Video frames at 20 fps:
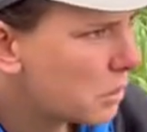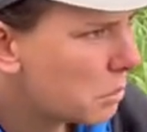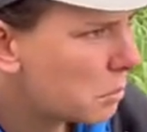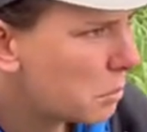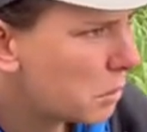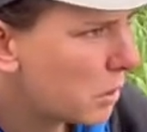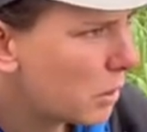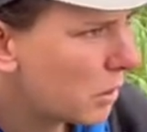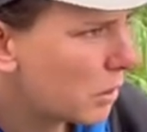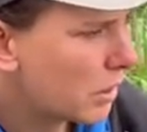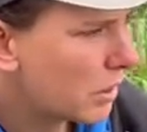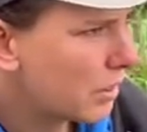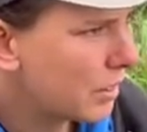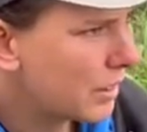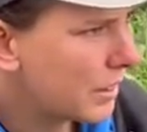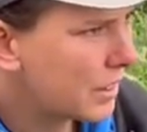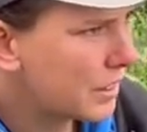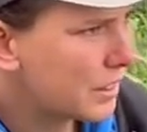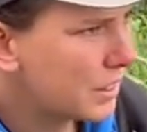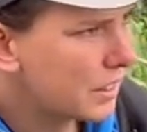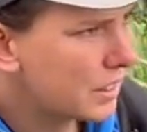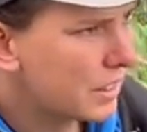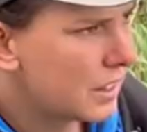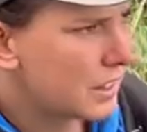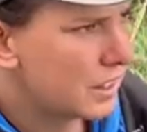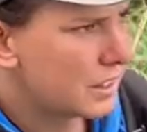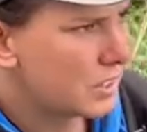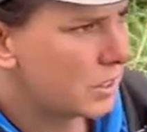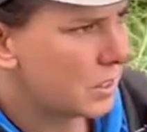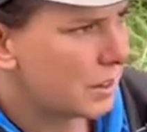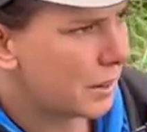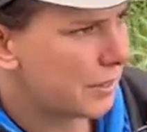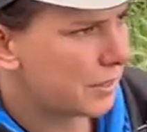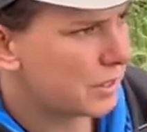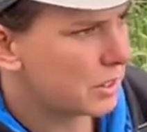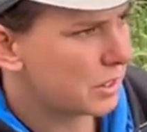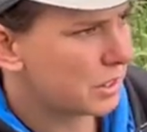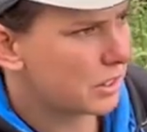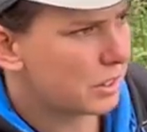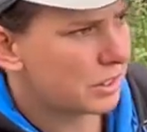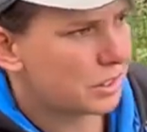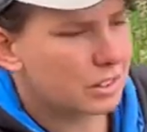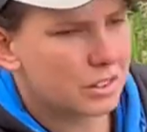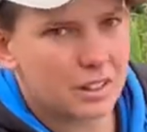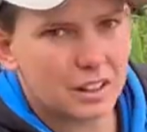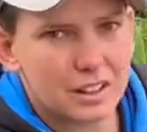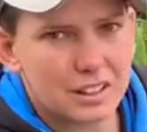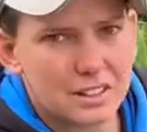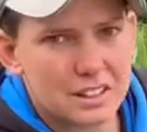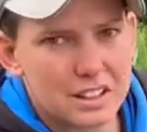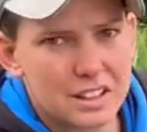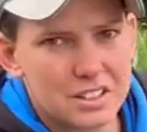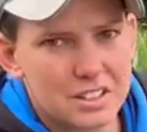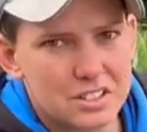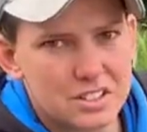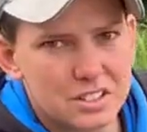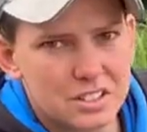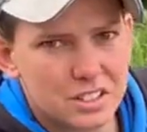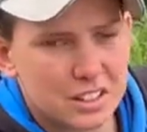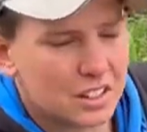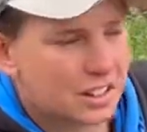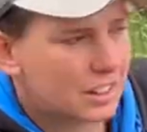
More lot and then so you have to these